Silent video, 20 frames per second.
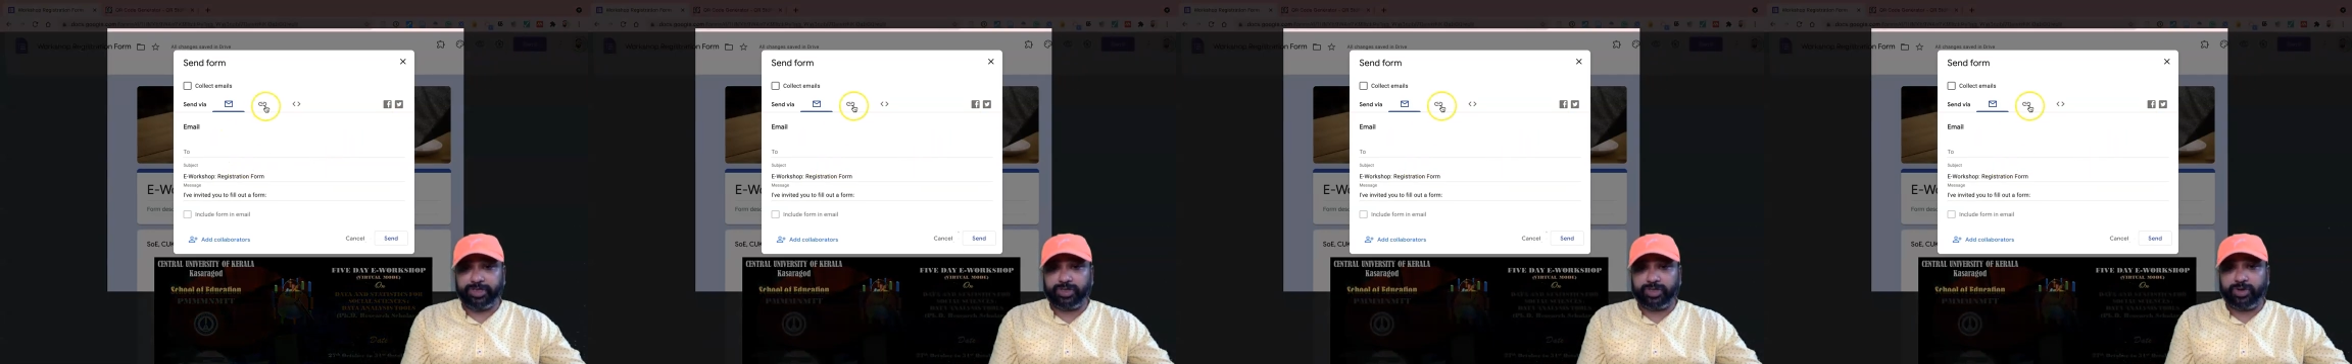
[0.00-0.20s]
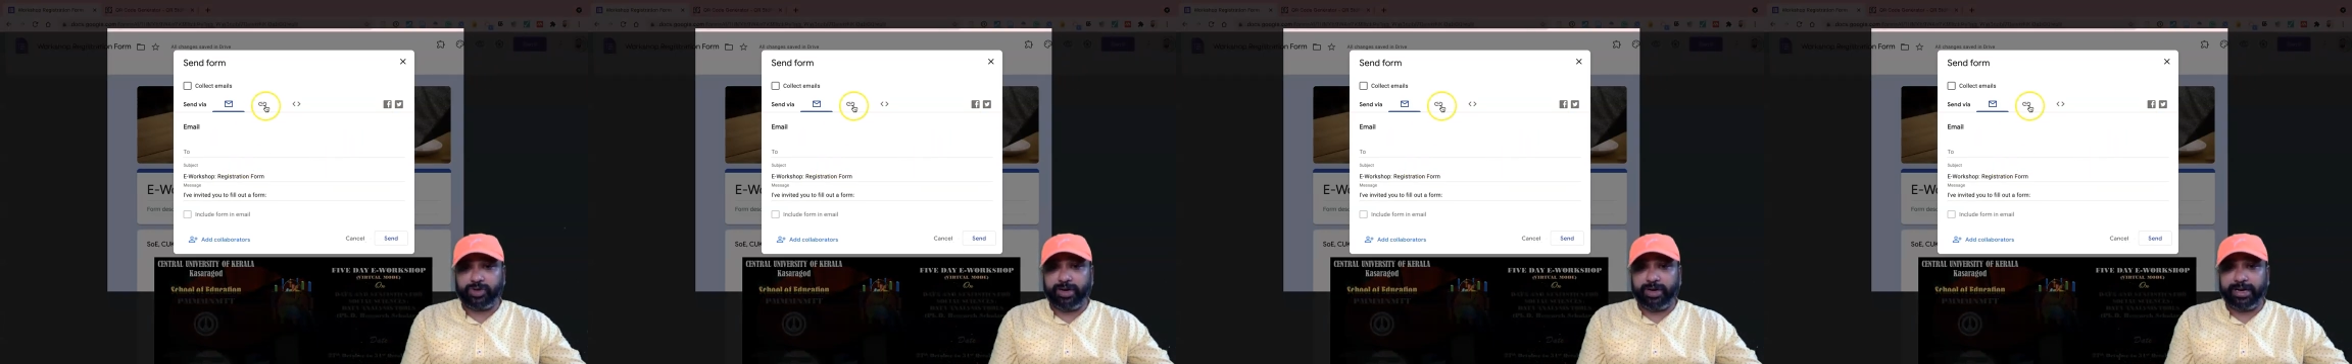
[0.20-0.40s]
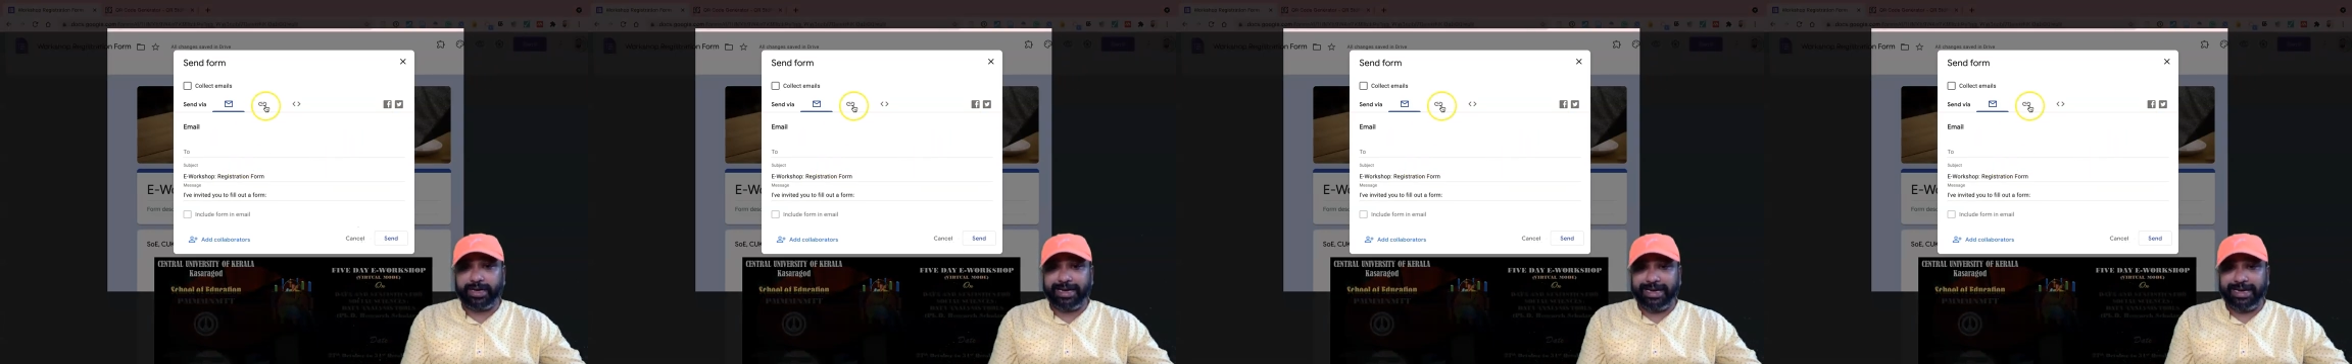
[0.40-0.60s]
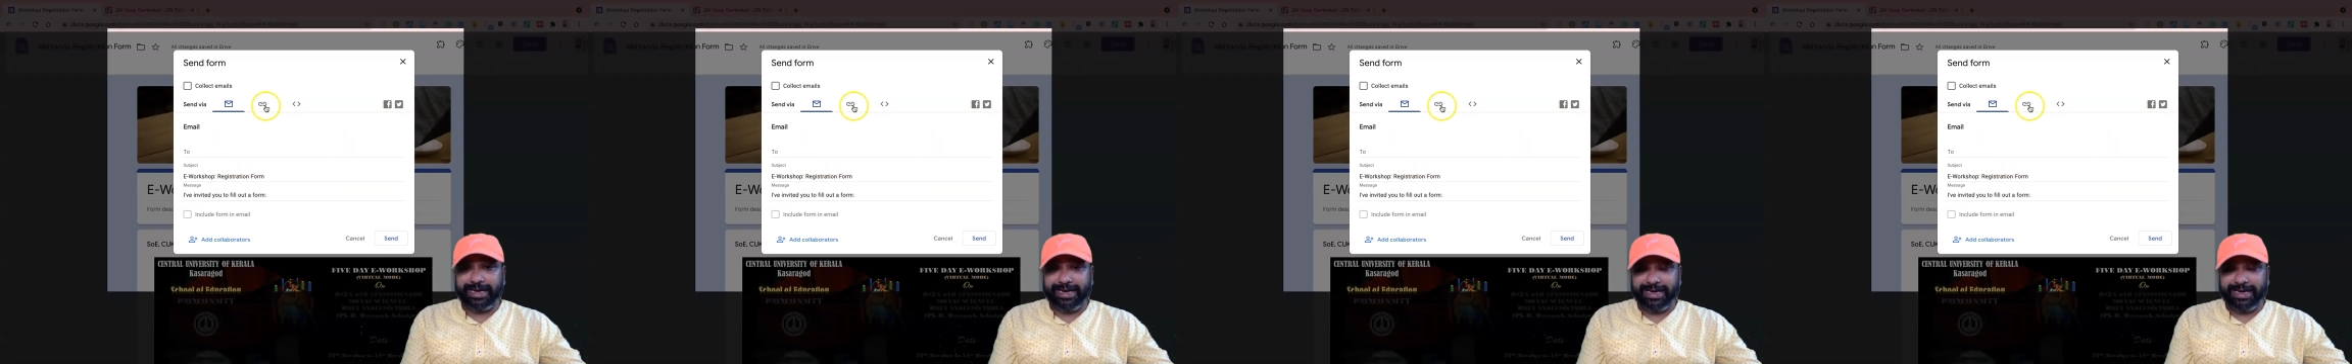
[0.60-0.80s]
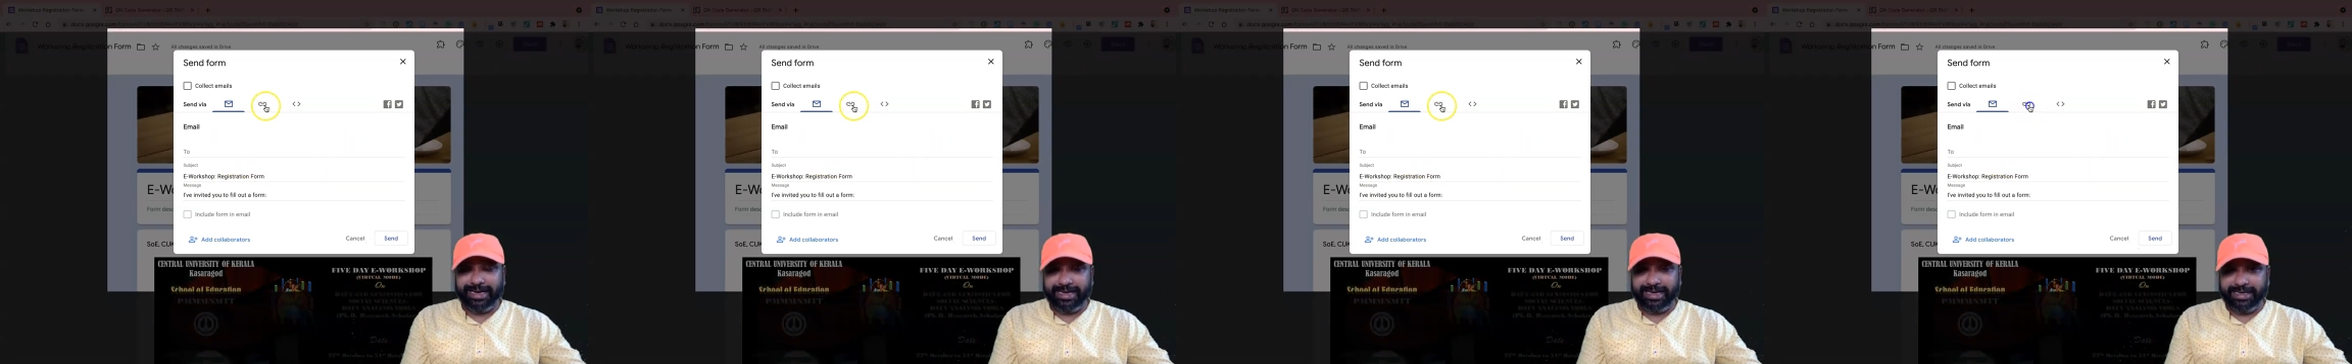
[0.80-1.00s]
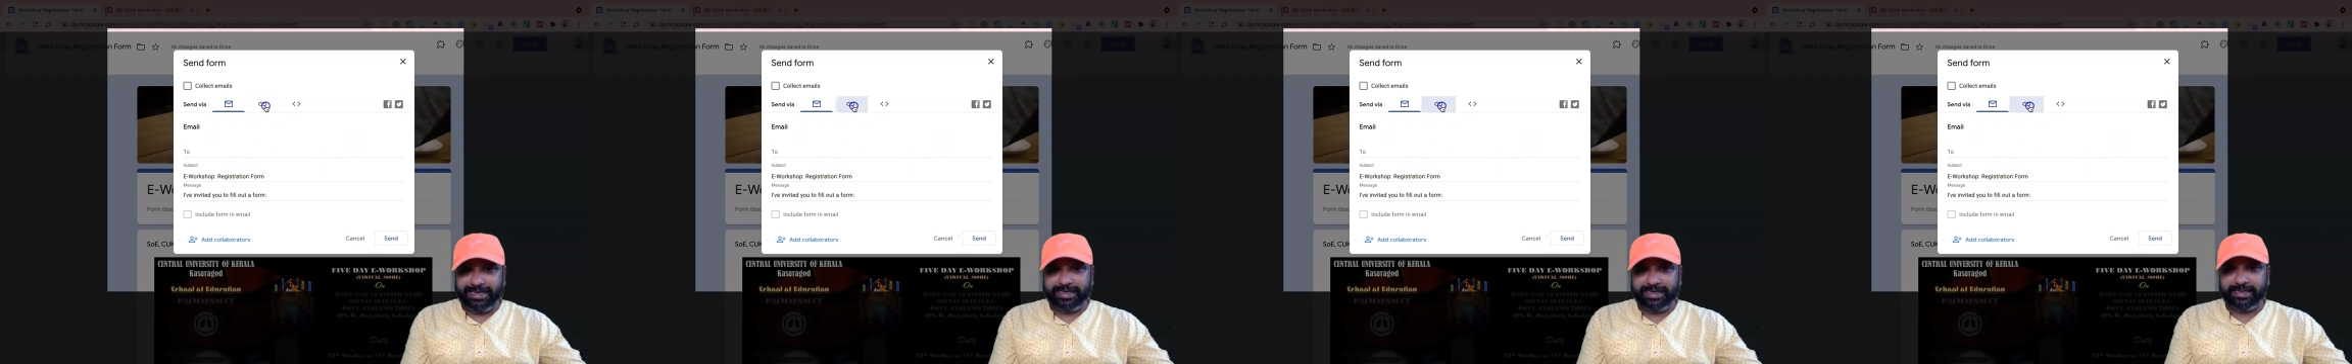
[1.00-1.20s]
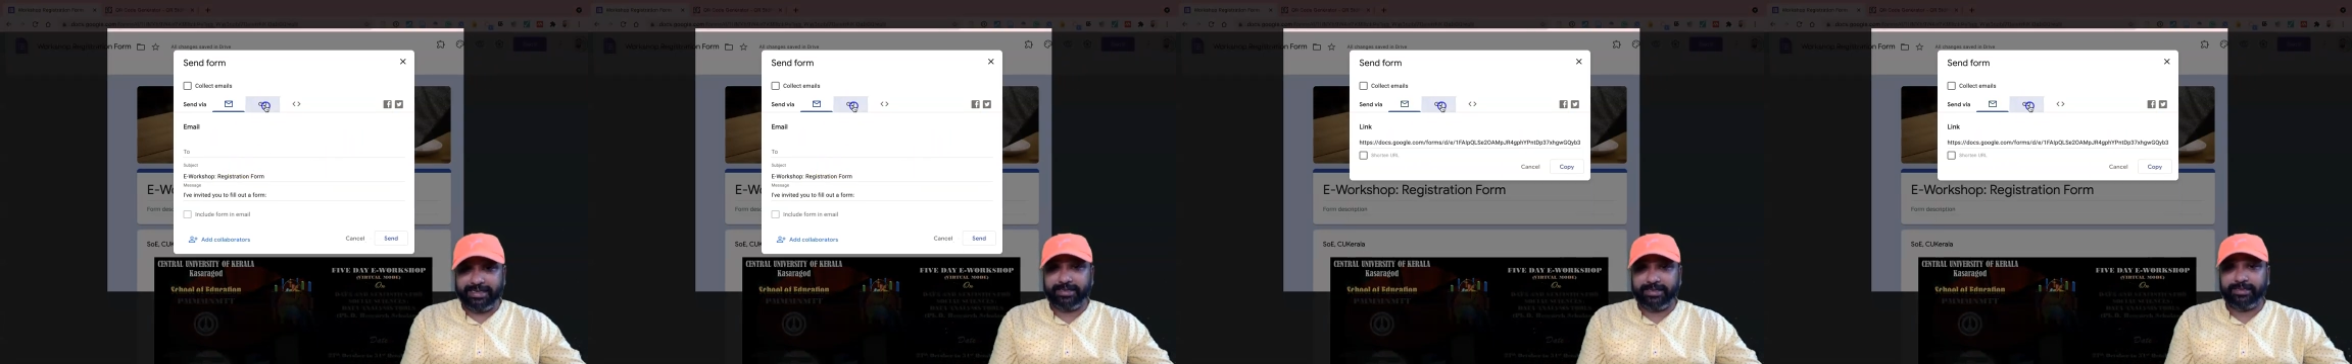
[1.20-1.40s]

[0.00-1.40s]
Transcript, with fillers: called link.